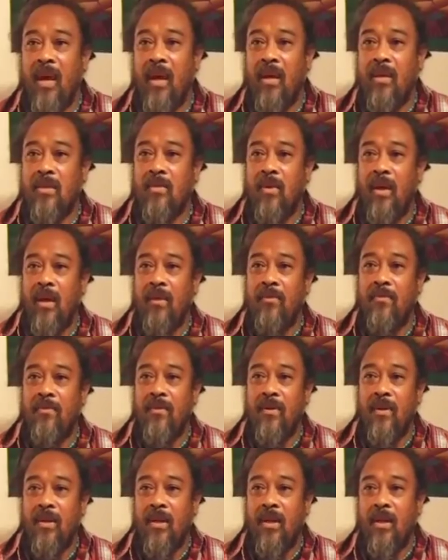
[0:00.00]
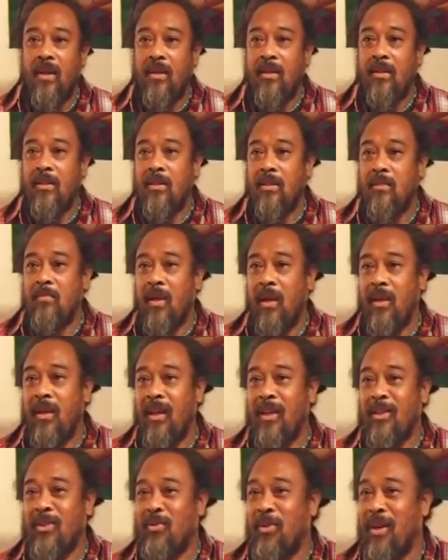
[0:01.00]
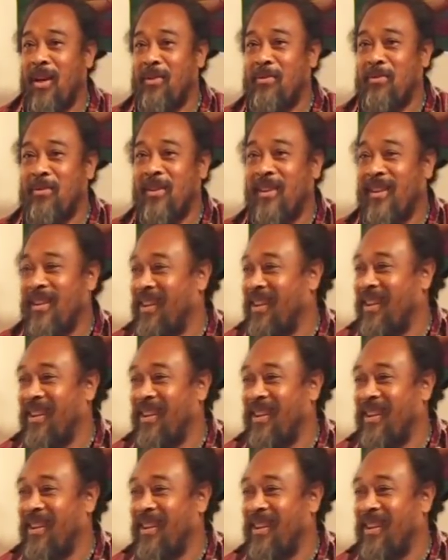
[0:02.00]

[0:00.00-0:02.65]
my ex-wife and this is my next wife.